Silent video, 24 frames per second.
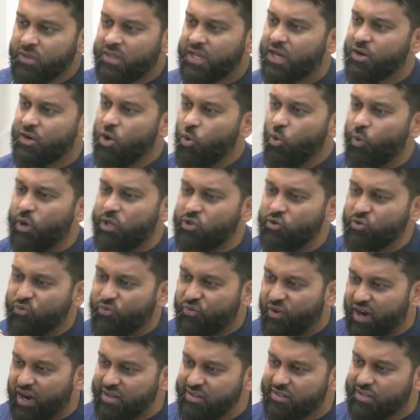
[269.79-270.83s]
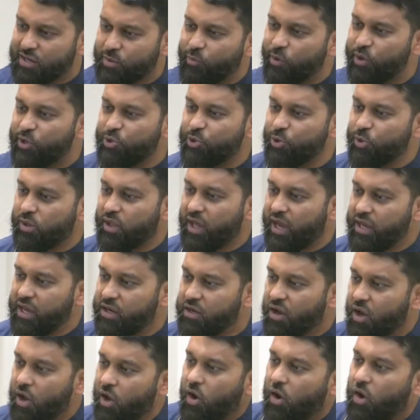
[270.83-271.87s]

That when you find someone you like,